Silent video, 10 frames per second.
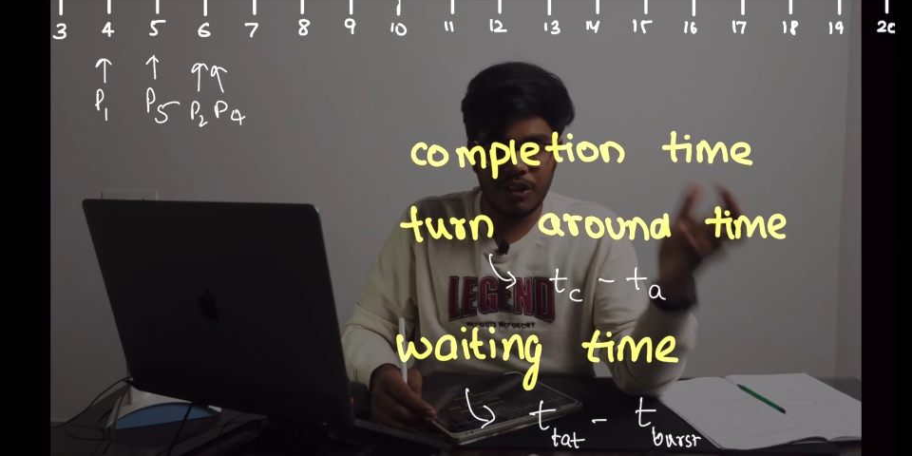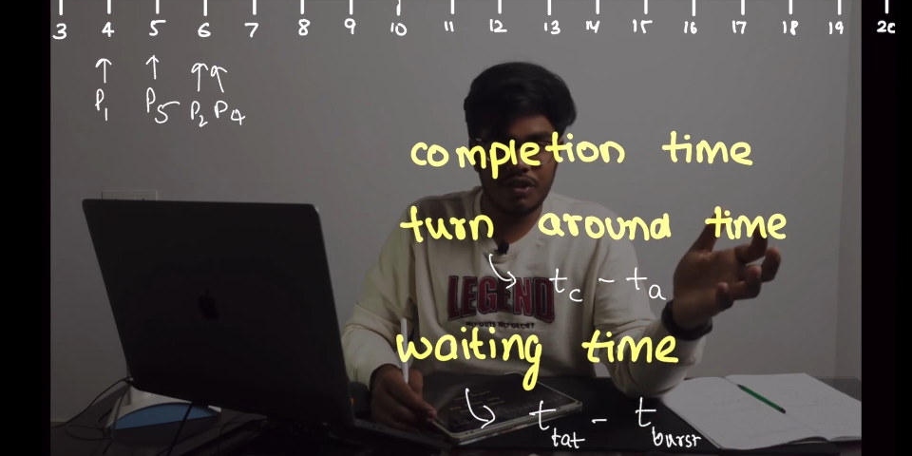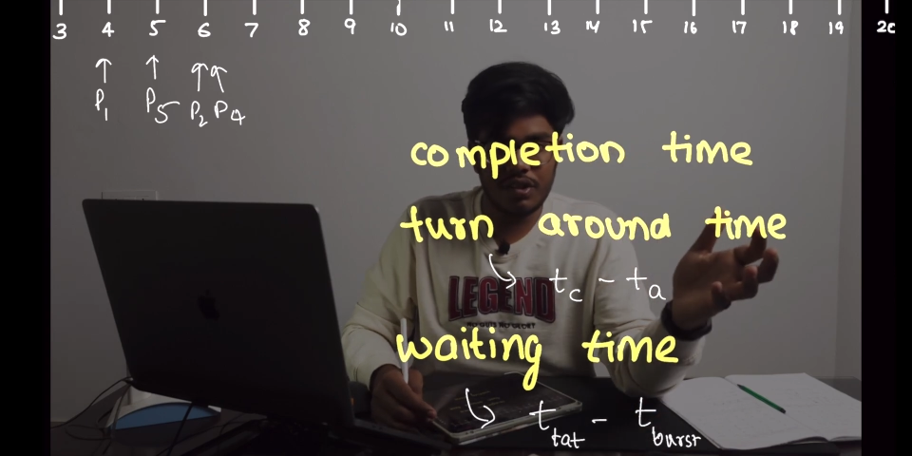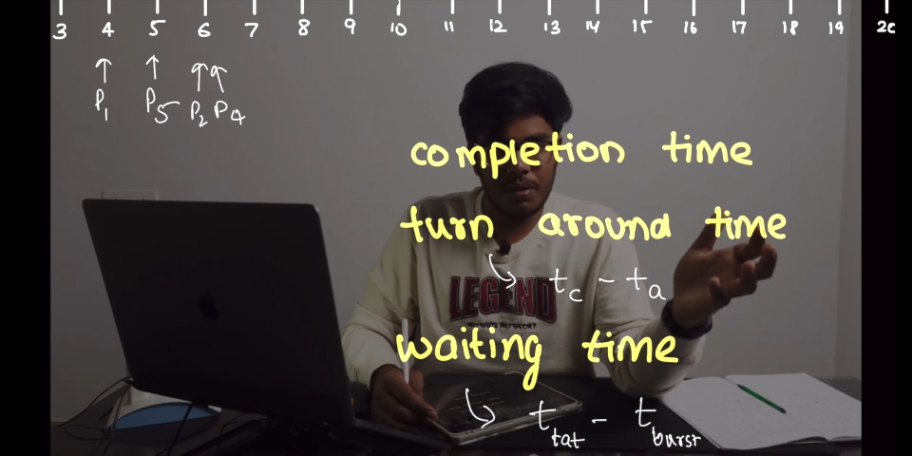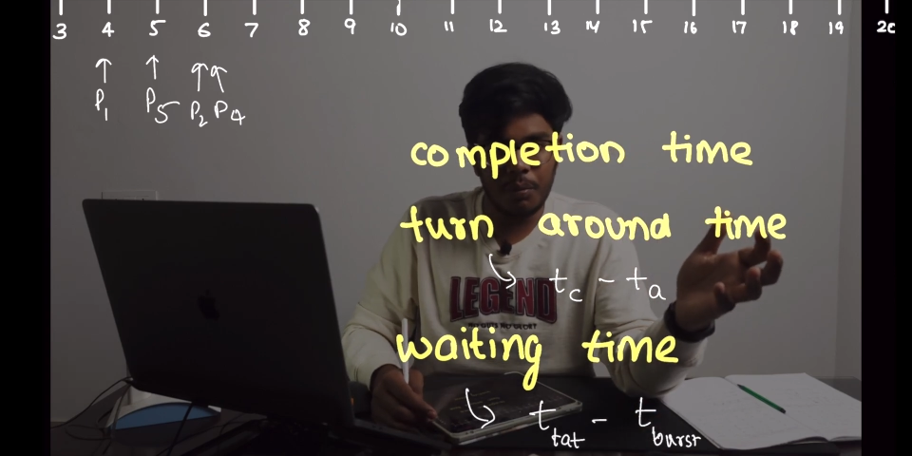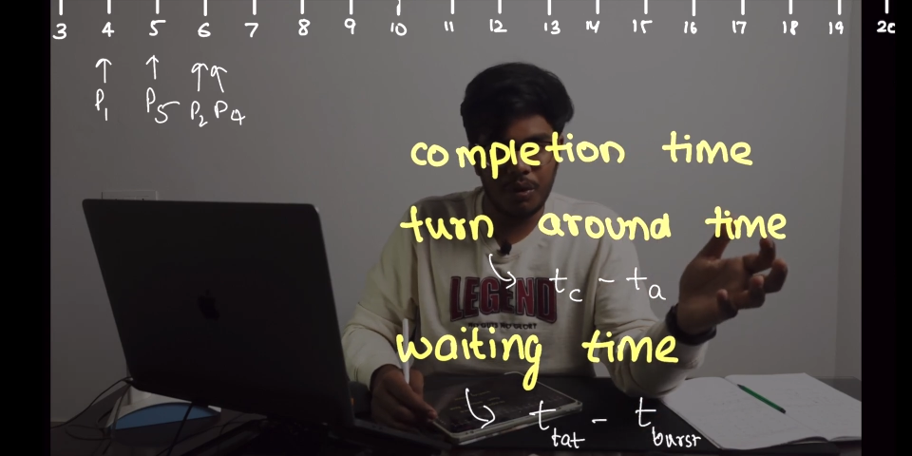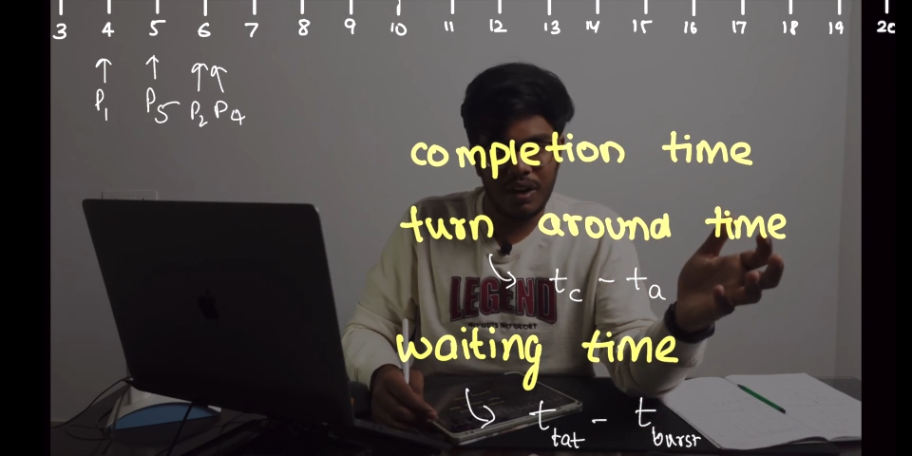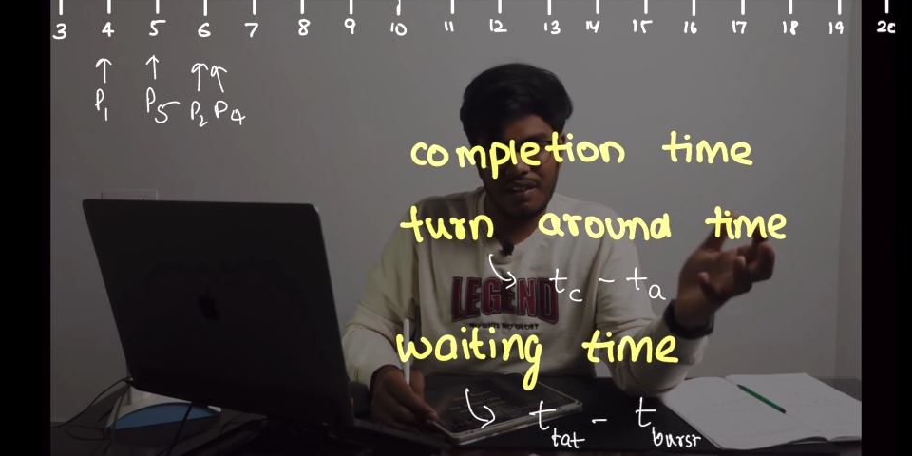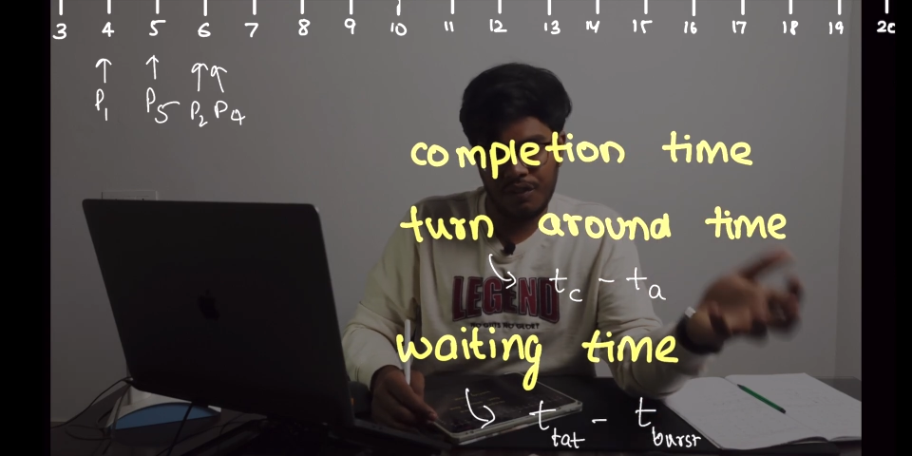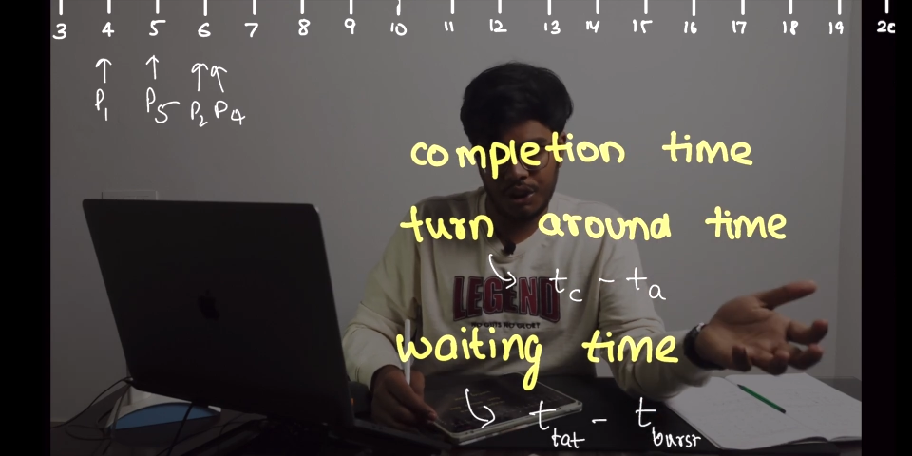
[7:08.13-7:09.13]
is the more
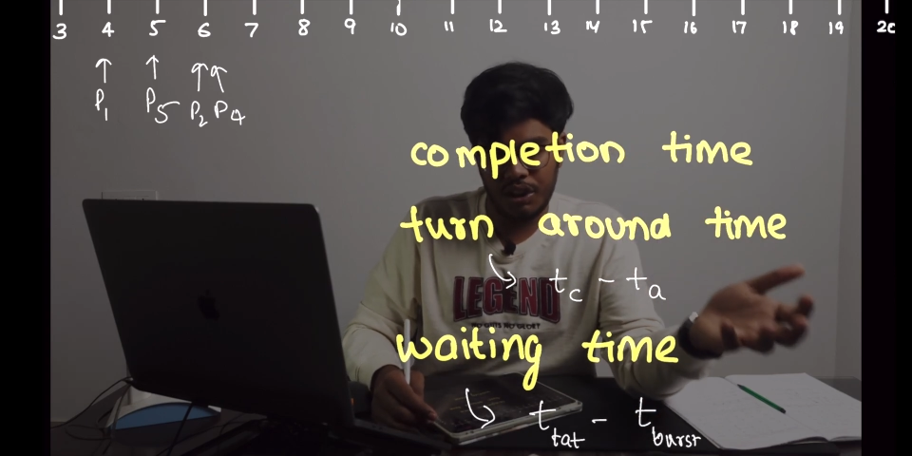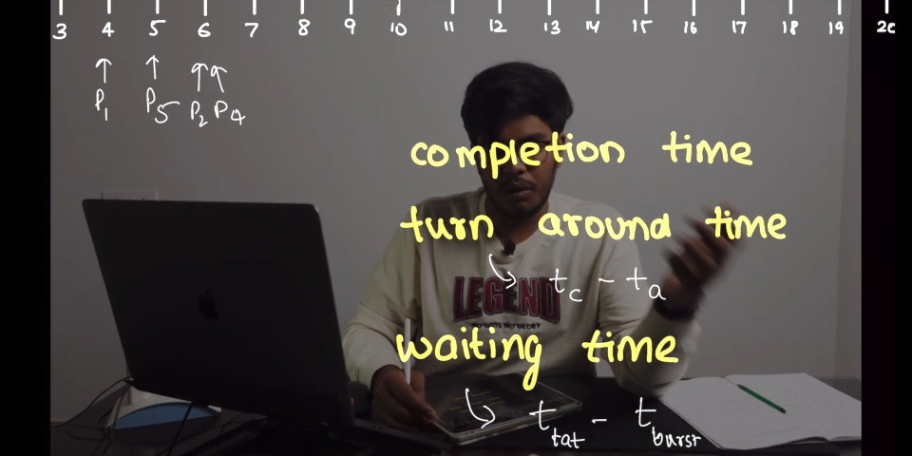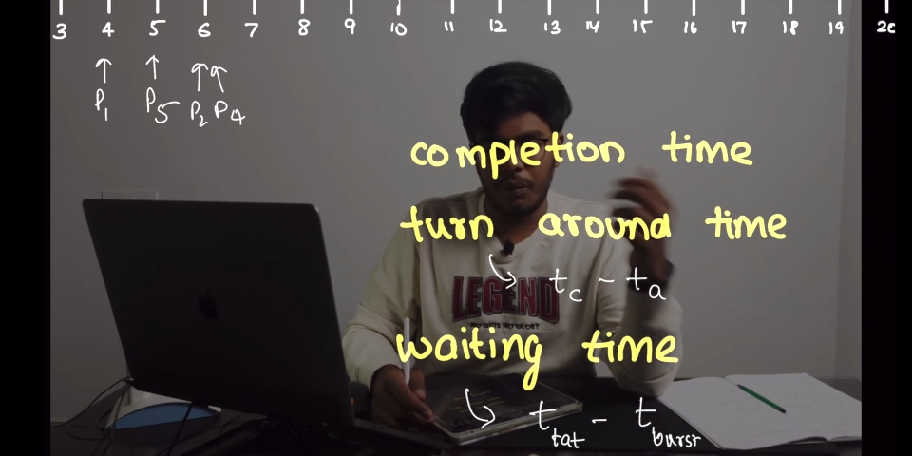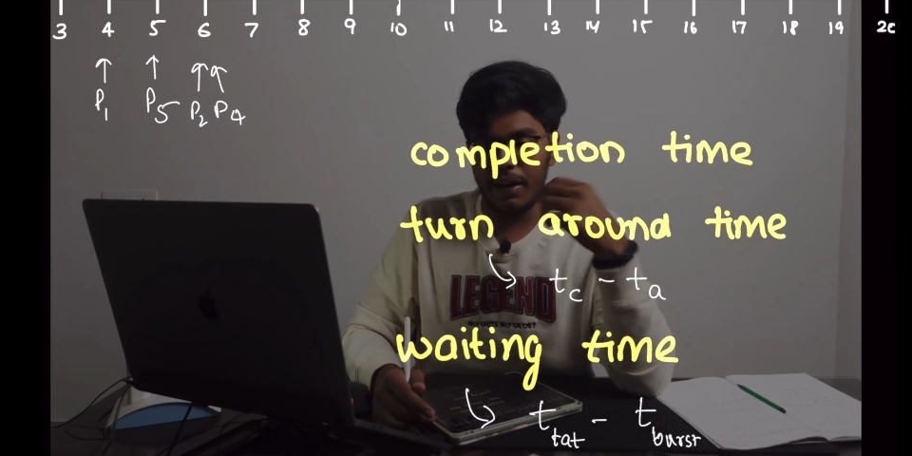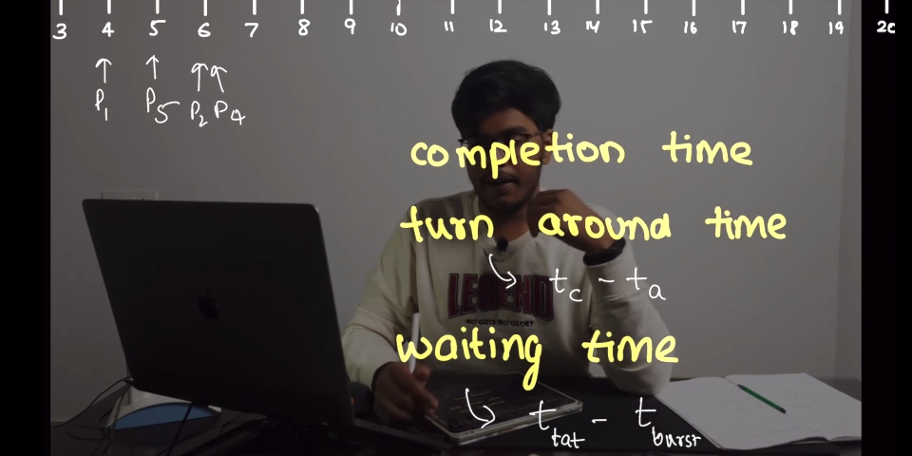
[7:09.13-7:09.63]
efficient one.